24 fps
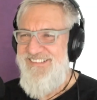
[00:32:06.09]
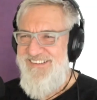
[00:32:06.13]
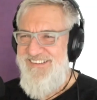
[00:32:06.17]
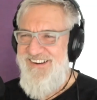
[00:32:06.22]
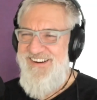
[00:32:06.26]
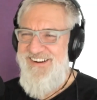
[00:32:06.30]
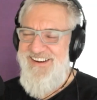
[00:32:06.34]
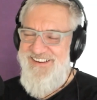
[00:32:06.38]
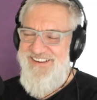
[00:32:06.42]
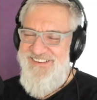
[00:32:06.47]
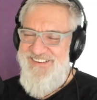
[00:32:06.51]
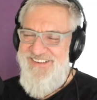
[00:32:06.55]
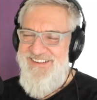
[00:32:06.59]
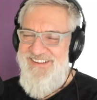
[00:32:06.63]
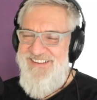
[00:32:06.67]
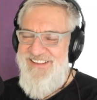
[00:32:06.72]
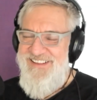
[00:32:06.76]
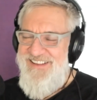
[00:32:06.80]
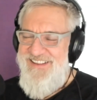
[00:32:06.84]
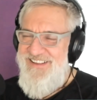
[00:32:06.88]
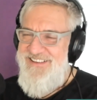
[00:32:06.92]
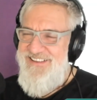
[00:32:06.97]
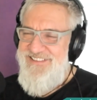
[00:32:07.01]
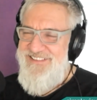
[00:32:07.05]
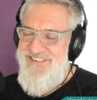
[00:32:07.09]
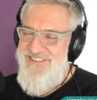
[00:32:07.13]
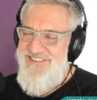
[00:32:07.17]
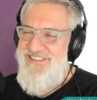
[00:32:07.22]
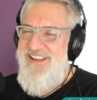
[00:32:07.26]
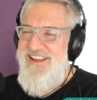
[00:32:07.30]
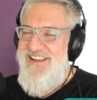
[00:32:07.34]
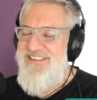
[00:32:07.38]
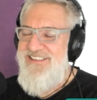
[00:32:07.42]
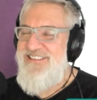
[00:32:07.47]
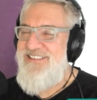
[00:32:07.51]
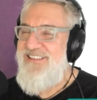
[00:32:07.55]
right. Cheers,
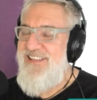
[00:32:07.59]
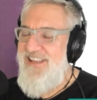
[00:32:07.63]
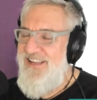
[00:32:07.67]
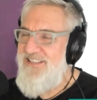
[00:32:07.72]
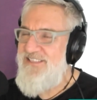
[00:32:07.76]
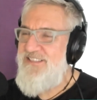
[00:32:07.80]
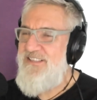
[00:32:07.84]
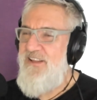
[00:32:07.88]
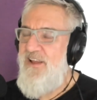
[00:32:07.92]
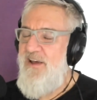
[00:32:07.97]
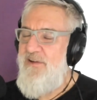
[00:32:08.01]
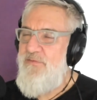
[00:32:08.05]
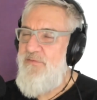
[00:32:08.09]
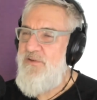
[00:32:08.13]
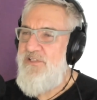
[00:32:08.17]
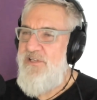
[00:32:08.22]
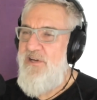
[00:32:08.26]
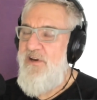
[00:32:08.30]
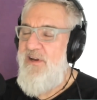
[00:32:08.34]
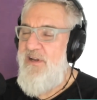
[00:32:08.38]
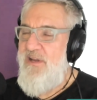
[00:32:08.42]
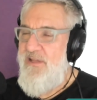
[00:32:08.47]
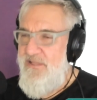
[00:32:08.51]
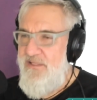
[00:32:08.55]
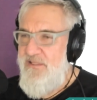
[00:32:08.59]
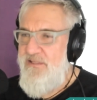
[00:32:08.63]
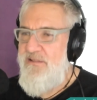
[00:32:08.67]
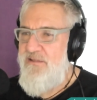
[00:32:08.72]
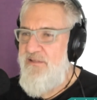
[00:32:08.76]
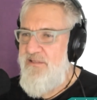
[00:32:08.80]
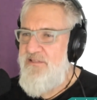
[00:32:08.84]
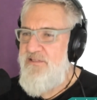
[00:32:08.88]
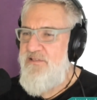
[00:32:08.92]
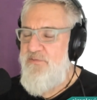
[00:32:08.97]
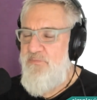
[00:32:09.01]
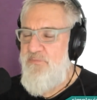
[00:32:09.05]
guys. Thanks a lot for sharing. I think
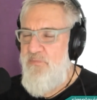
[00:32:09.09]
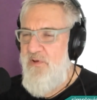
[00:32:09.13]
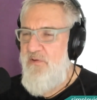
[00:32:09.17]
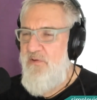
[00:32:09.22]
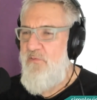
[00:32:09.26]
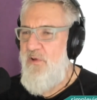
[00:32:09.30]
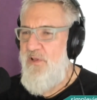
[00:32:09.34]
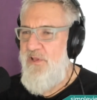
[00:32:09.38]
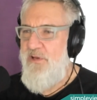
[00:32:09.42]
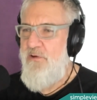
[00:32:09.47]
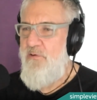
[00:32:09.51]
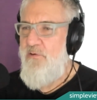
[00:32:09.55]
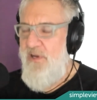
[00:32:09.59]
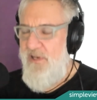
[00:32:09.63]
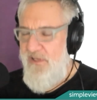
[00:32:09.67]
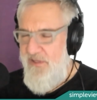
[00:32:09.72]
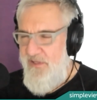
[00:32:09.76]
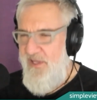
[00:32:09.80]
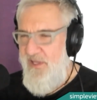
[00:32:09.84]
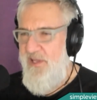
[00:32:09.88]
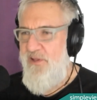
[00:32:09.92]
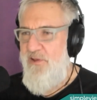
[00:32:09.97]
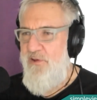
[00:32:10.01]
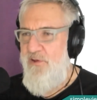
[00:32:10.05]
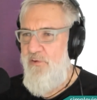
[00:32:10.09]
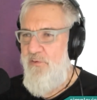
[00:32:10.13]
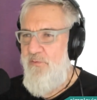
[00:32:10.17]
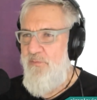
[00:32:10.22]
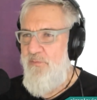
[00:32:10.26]
this has been really great. Thank you.